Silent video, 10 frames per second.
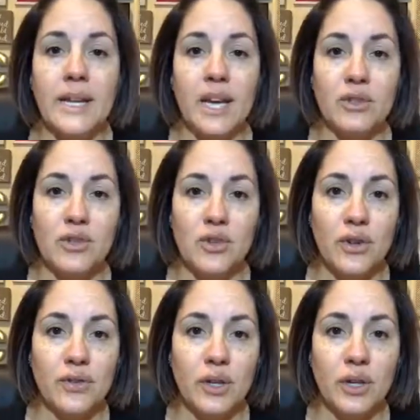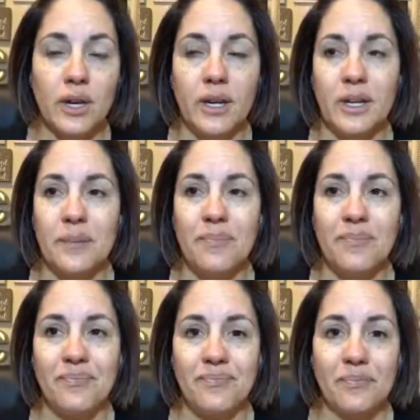now during the
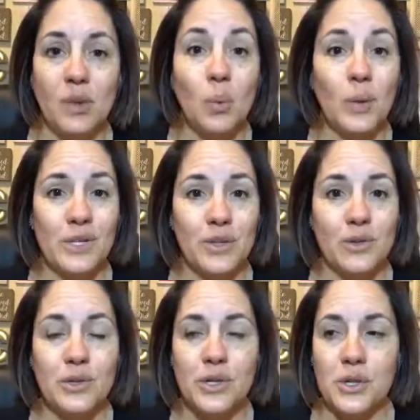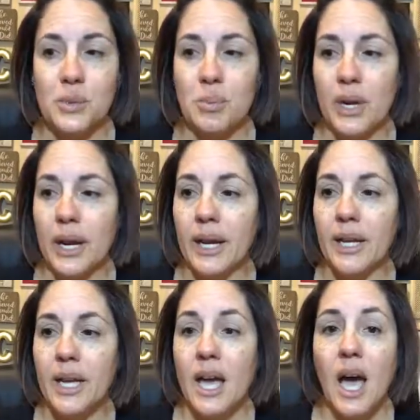winter to
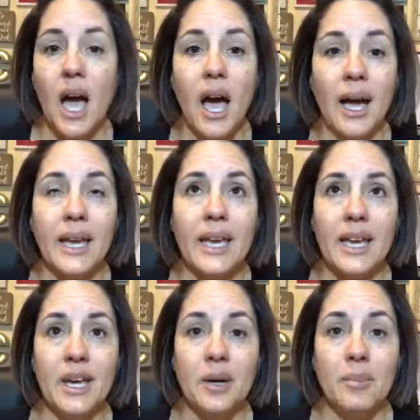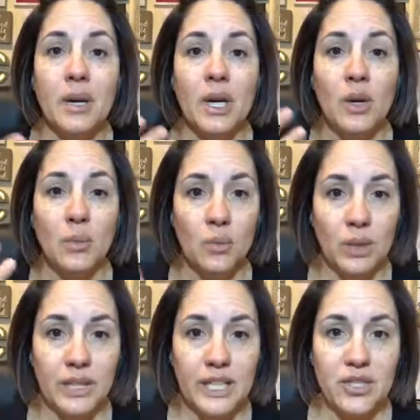spring, I am
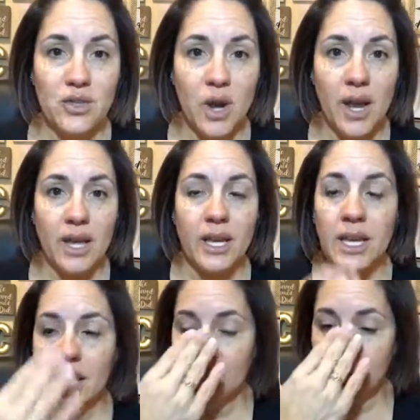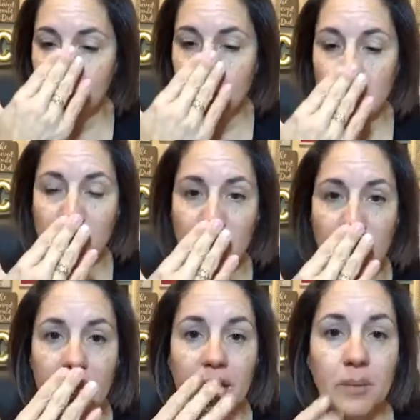really dry,
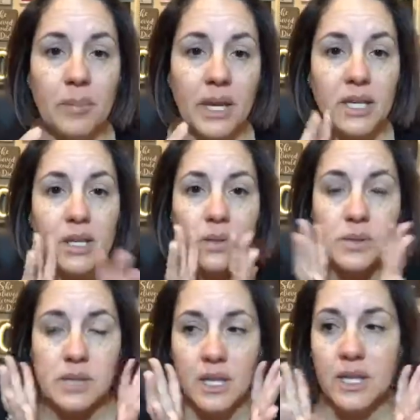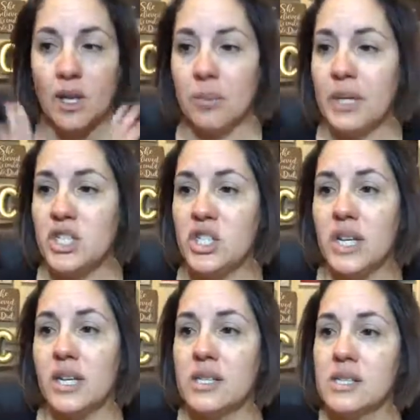especially in my nose and on my
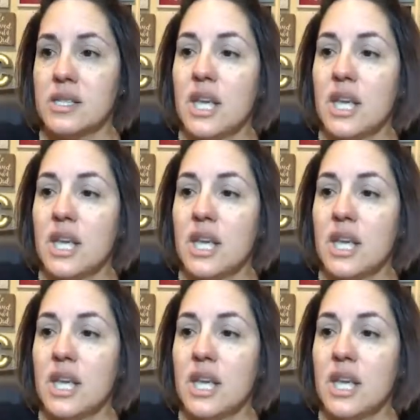cheeks.